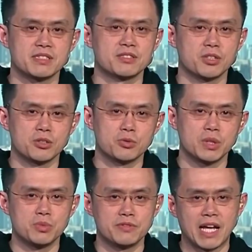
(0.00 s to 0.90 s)
so
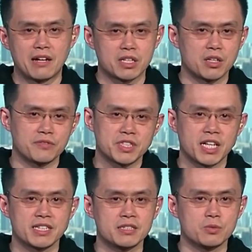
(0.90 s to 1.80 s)
we moved out of
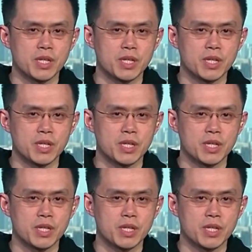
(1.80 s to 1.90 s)
China.